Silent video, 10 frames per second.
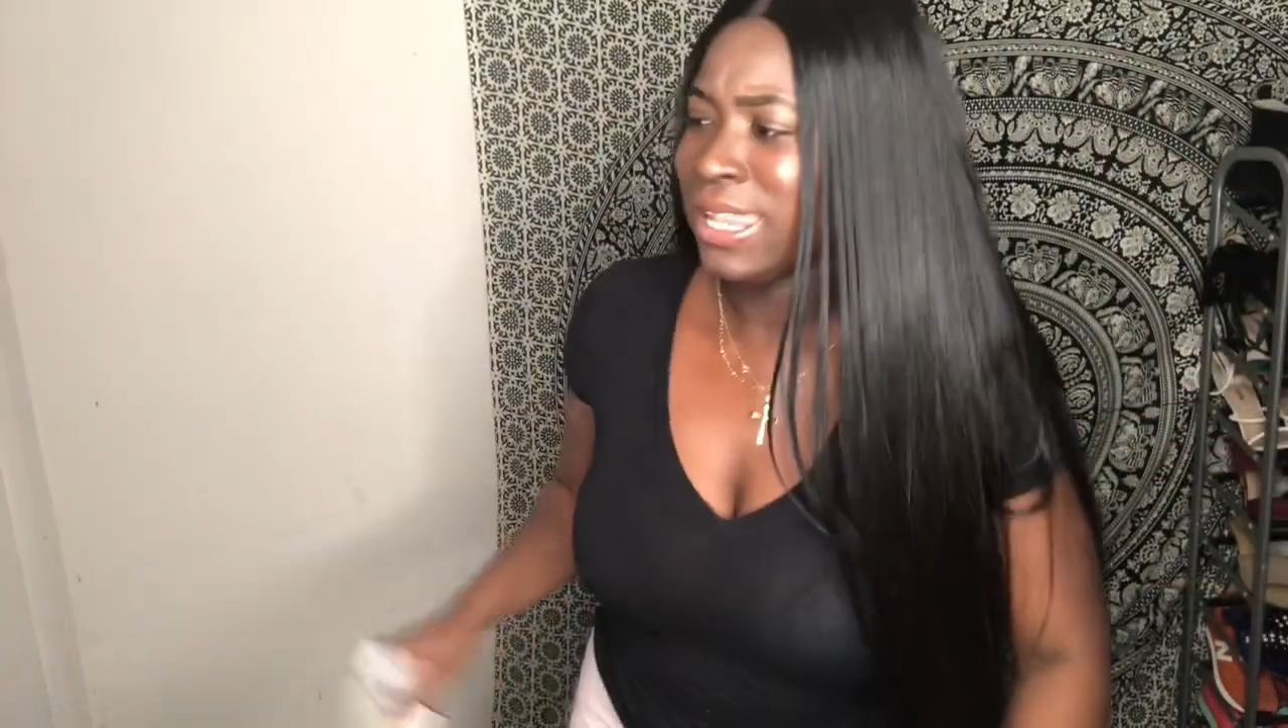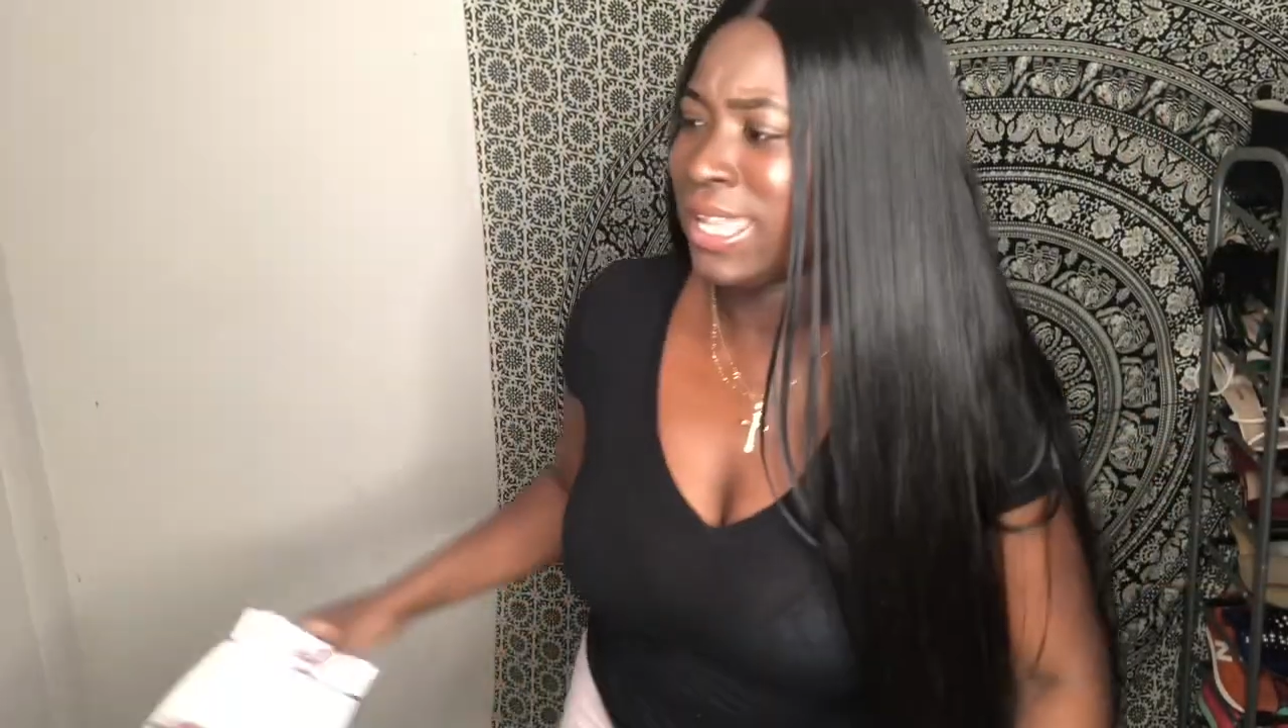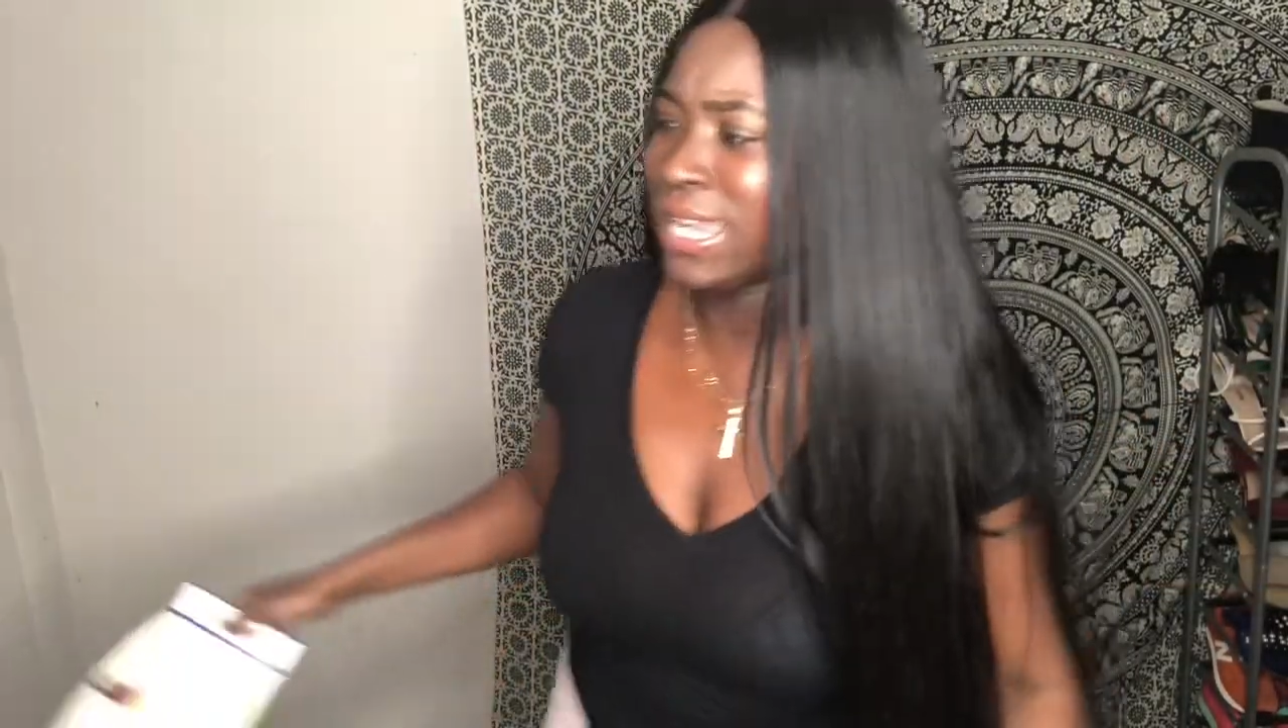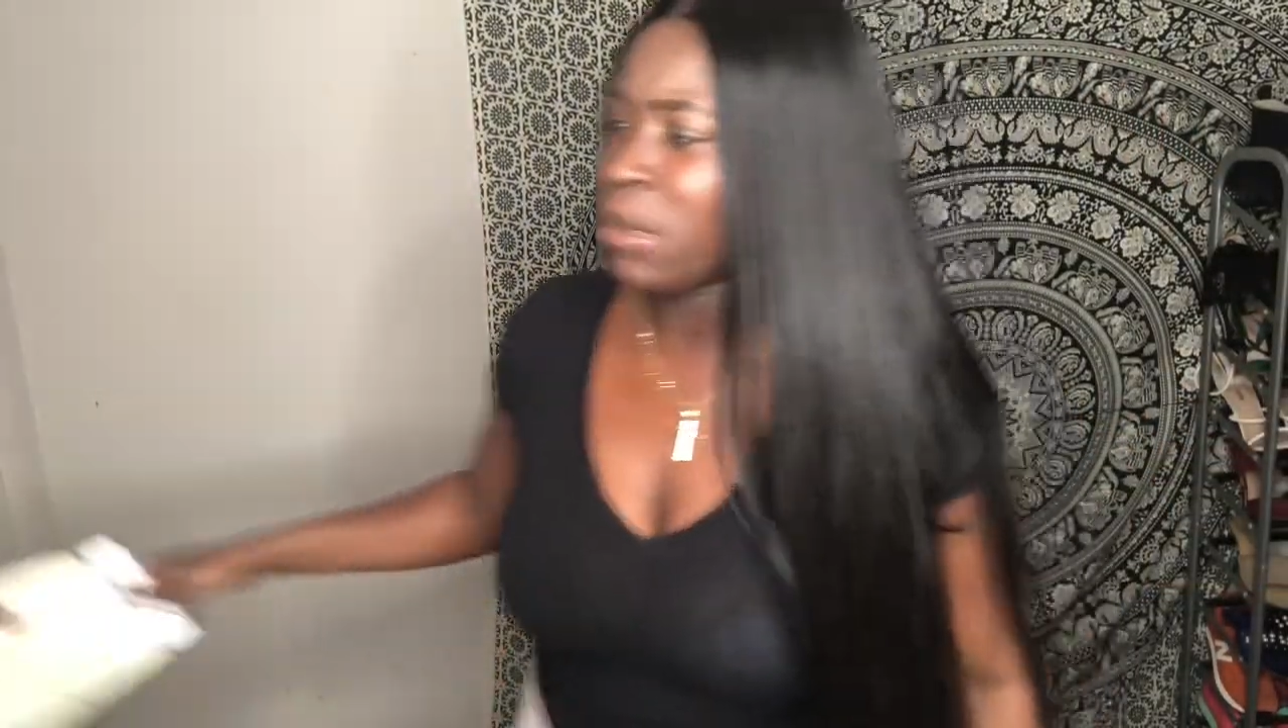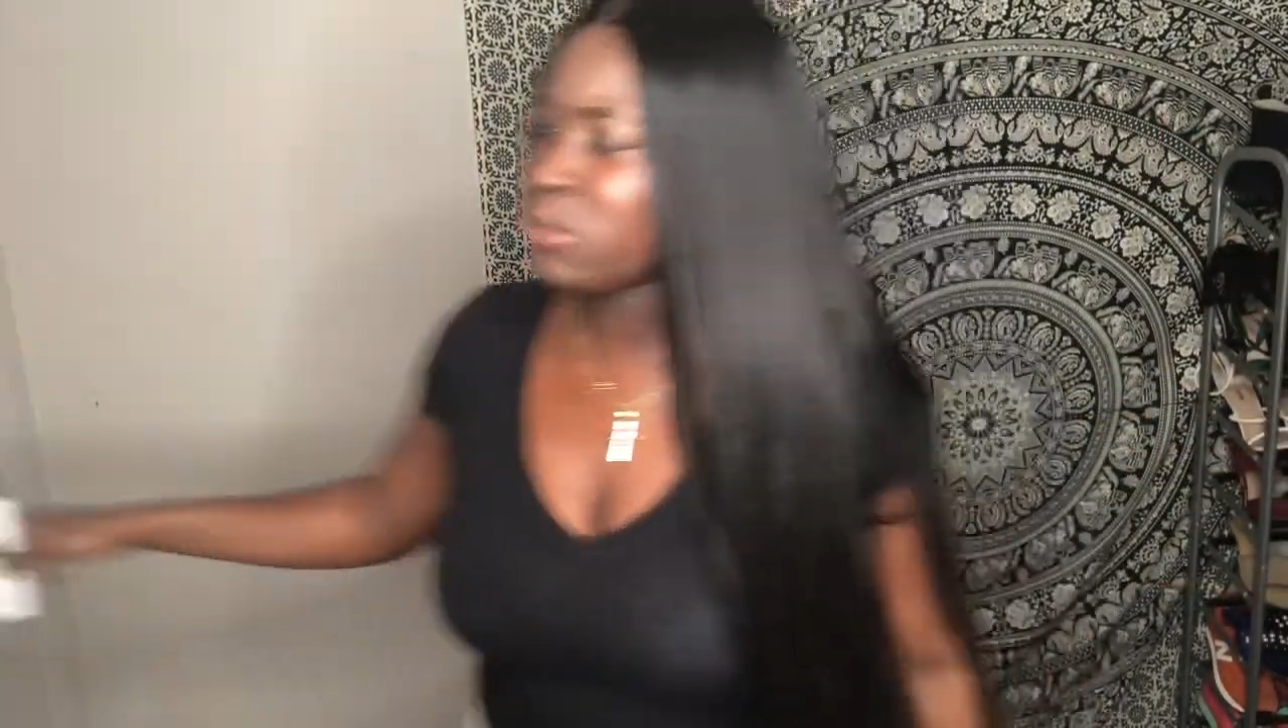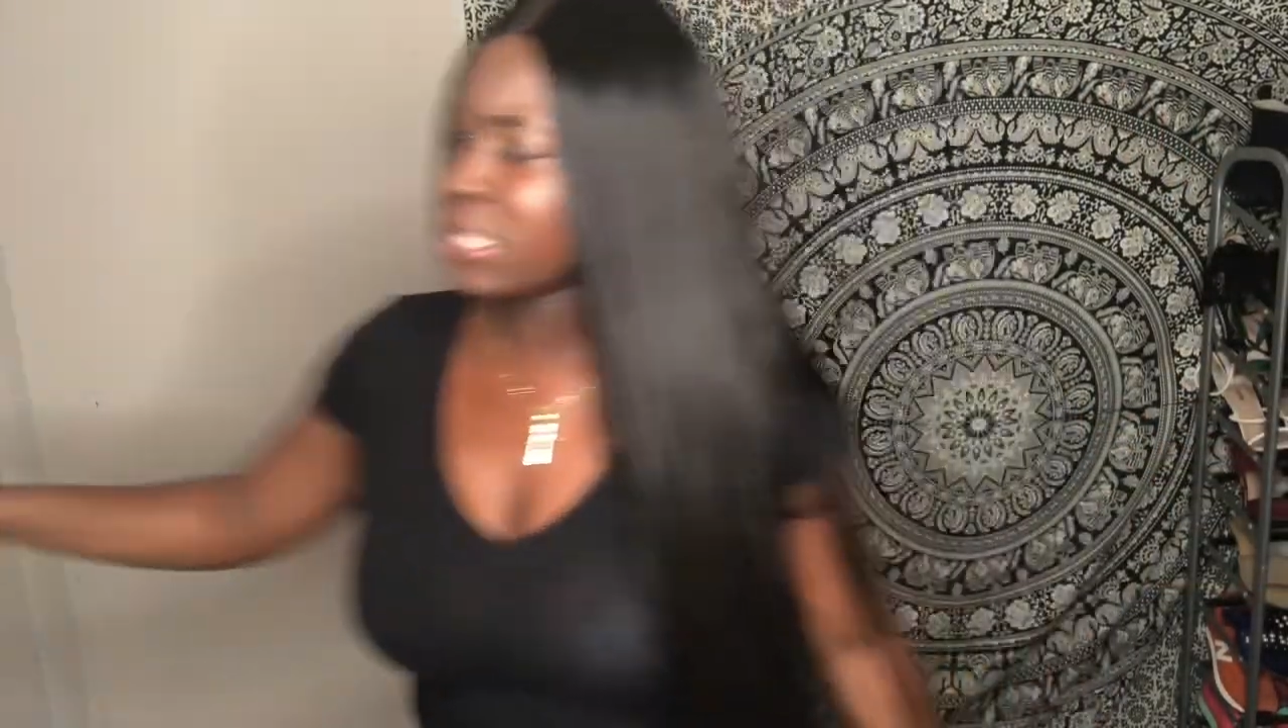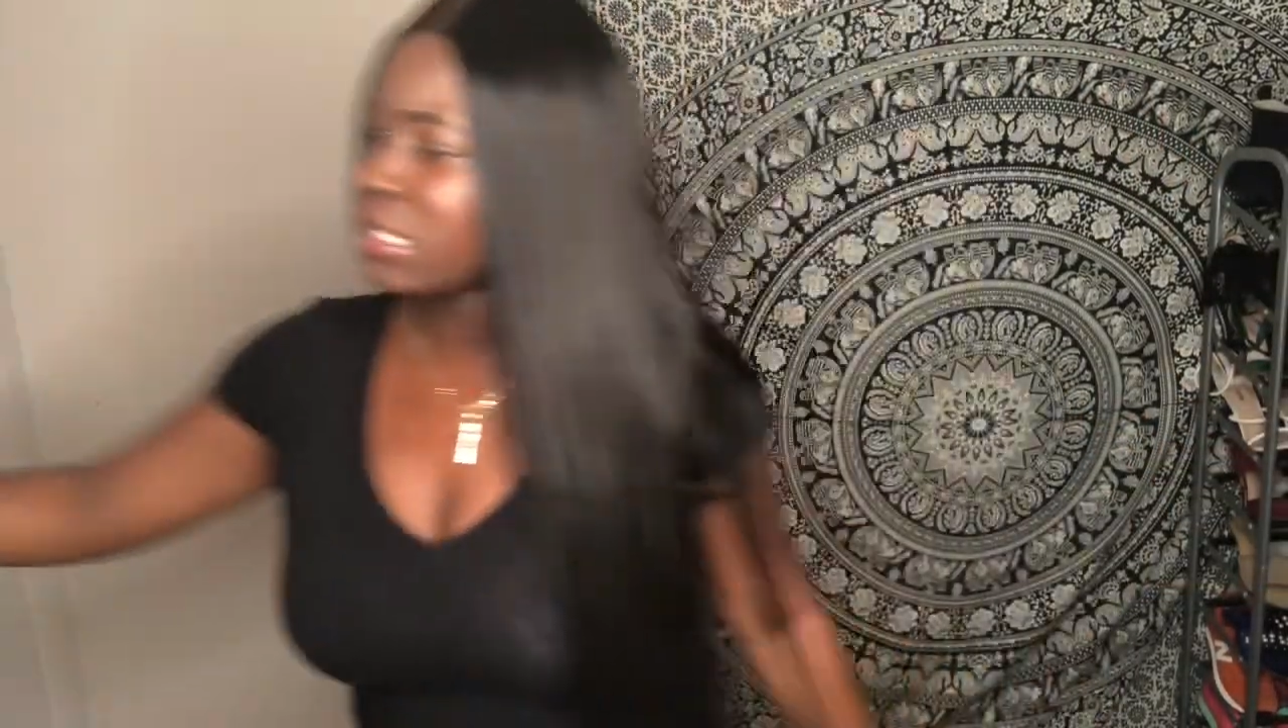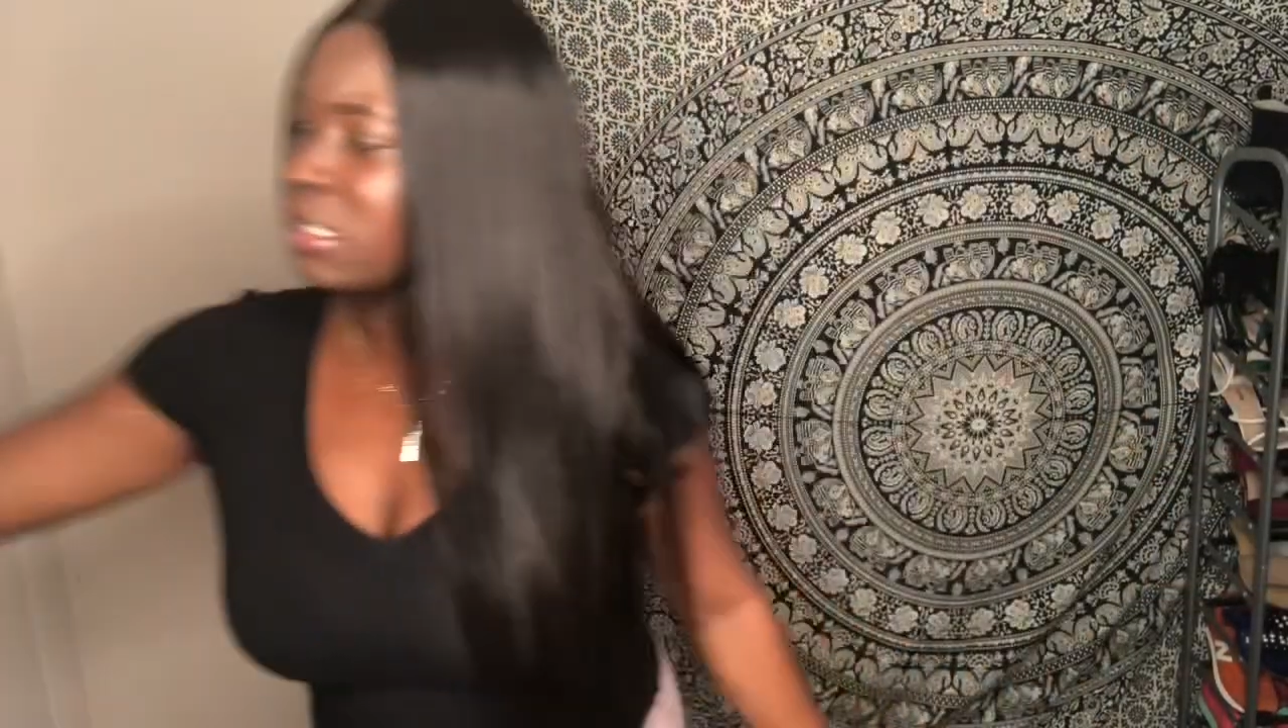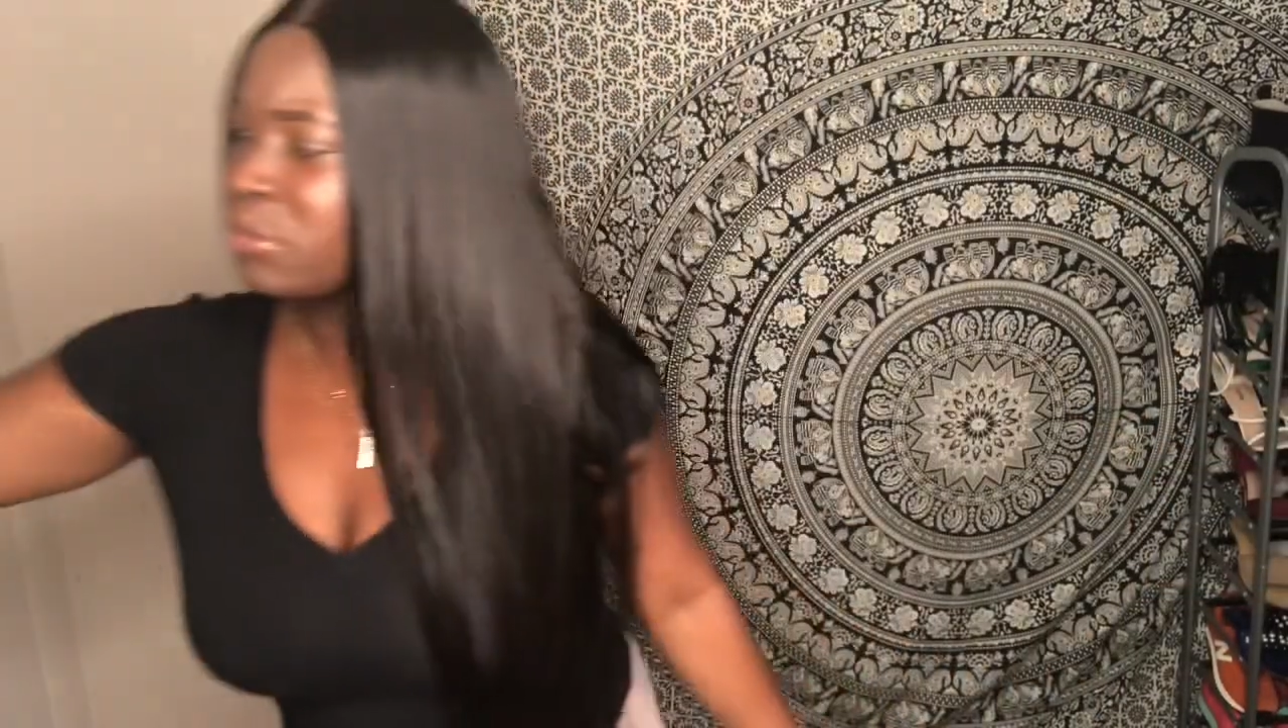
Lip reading: Like I always get